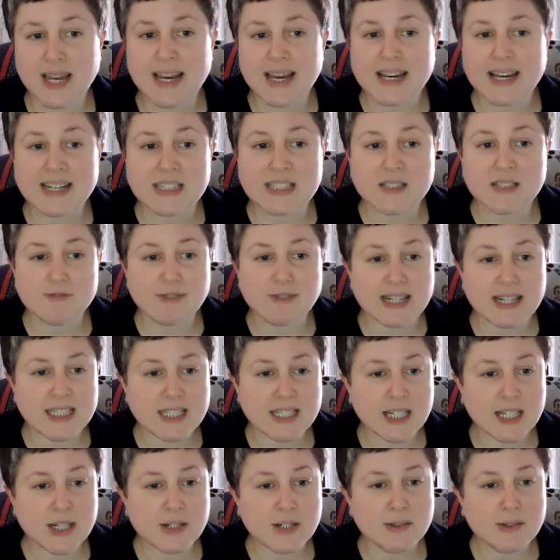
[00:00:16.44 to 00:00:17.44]
It's
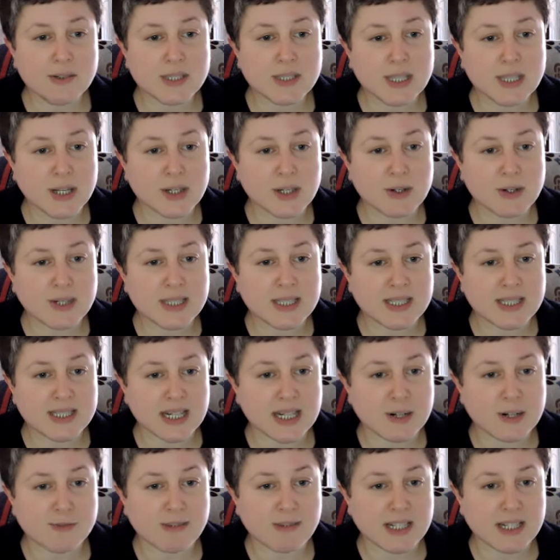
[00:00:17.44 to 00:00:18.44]
rescue so you can
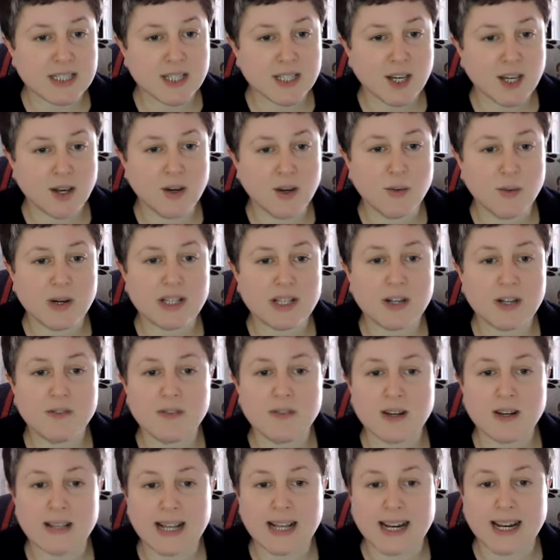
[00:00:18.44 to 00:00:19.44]
self-rescue when you
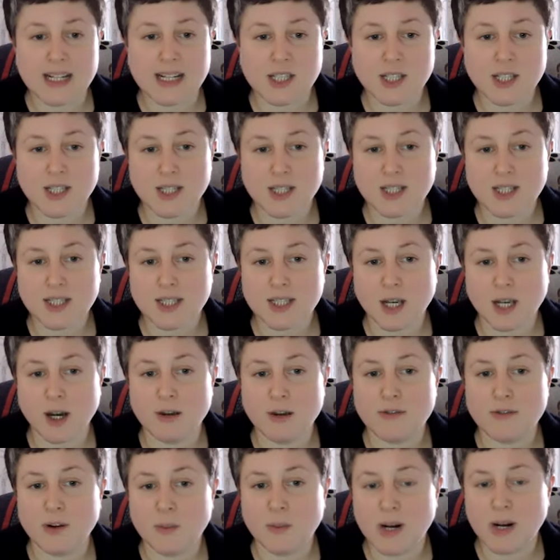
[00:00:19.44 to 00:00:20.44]
feel anxious,
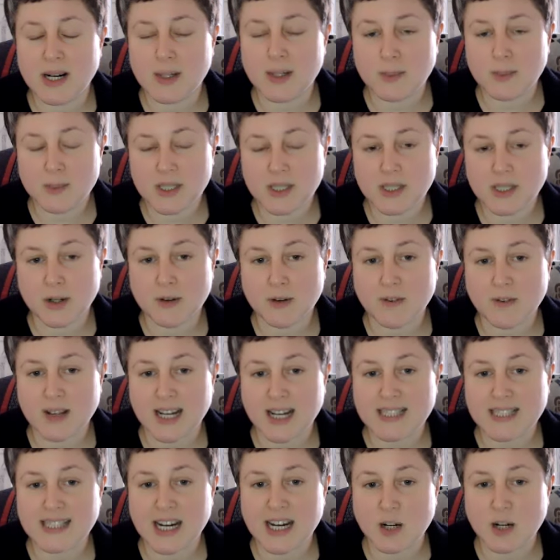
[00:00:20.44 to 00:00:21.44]
overwhelmed, or
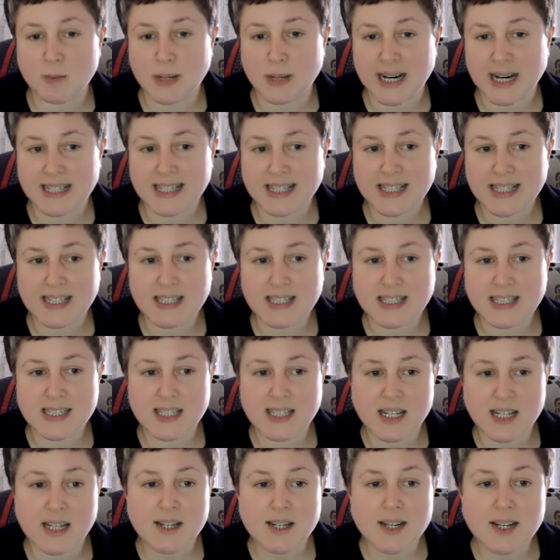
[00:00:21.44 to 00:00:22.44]
flat out panicked.
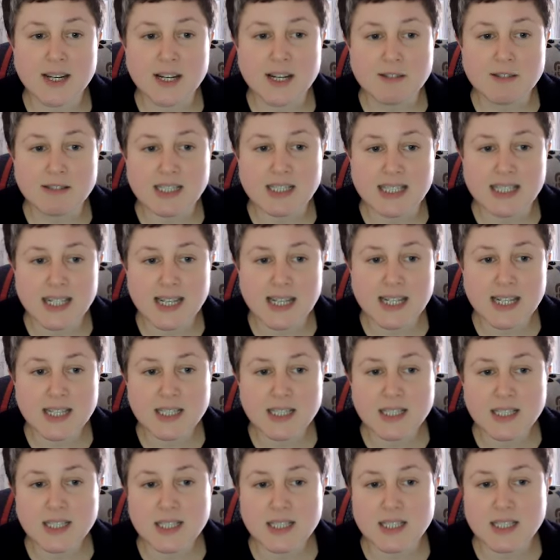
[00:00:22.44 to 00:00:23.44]

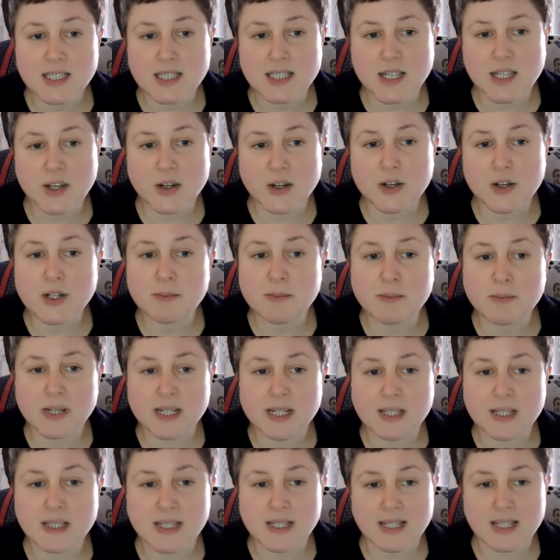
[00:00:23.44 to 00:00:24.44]
Resilience so you can
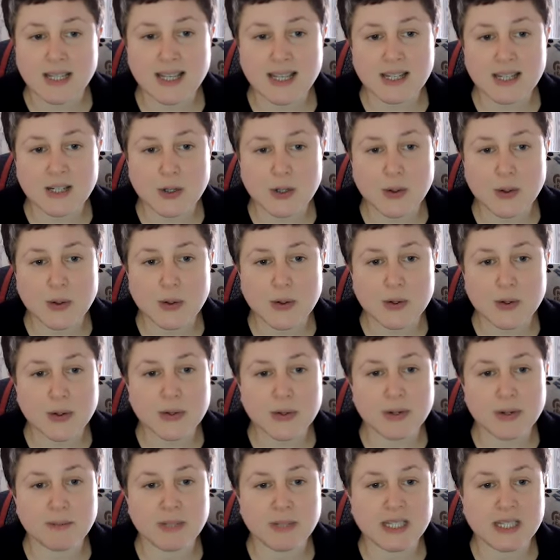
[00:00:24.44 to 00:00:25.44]
build an inner core
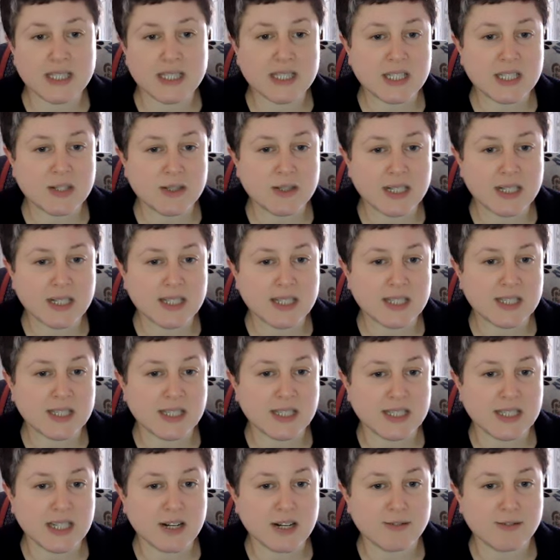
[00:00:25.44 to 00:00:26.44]
that means you need to
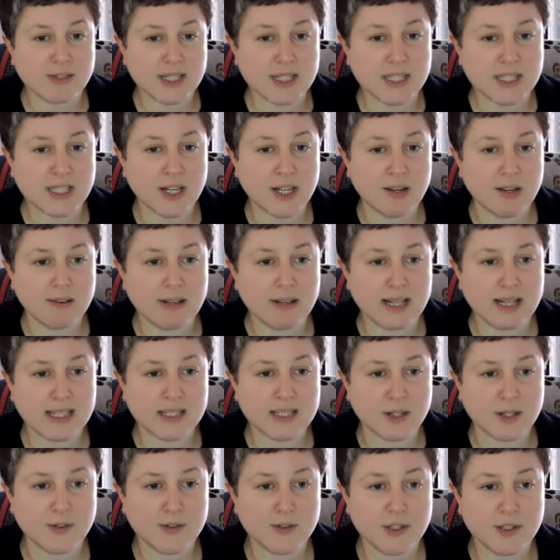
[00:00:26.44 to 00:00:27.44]
self-rescue
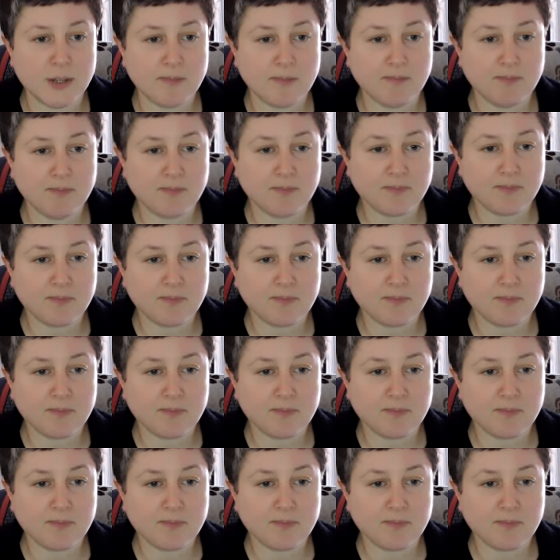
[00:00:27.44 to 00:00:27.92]
less often.